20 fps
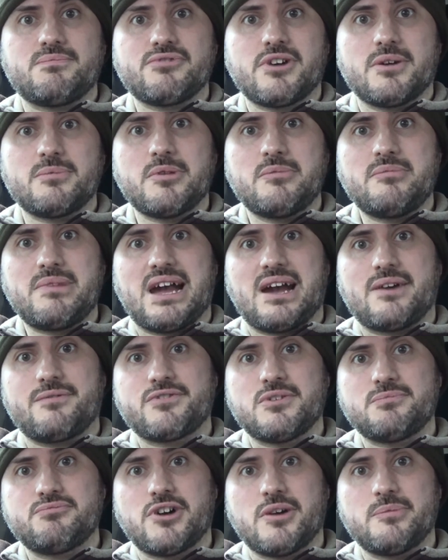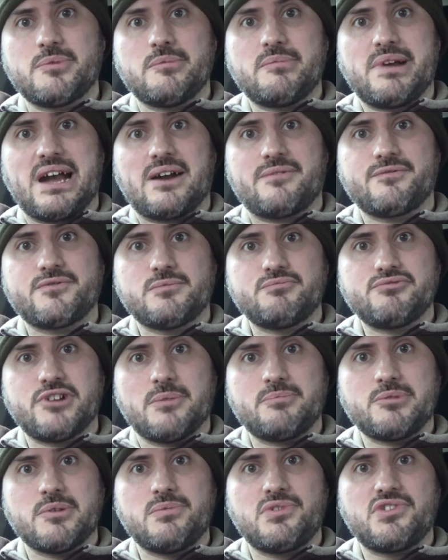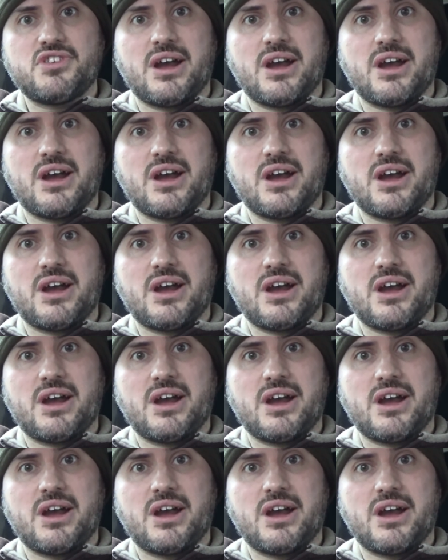problem after problem after problem.